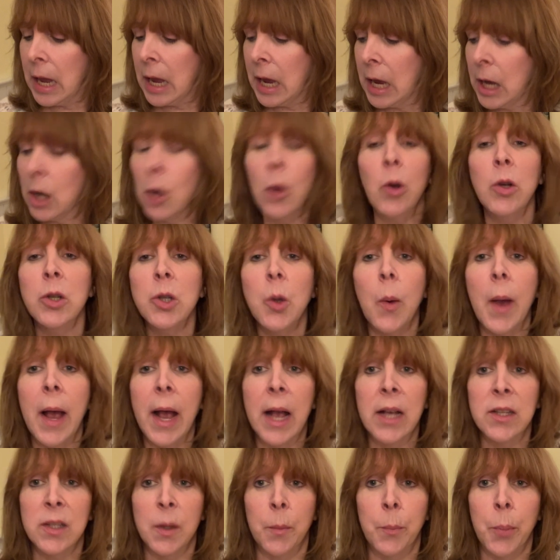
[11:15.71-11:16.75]
It also
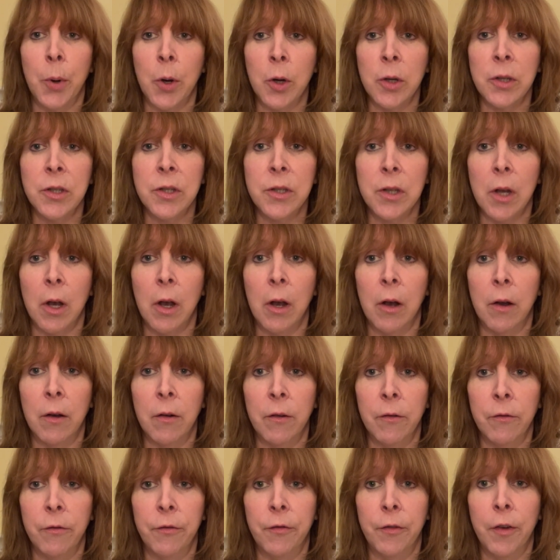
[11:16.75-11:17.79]
has a burst
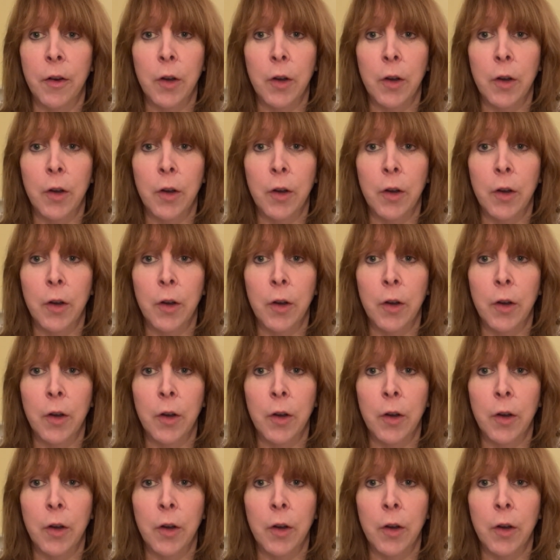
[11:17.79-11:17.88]
of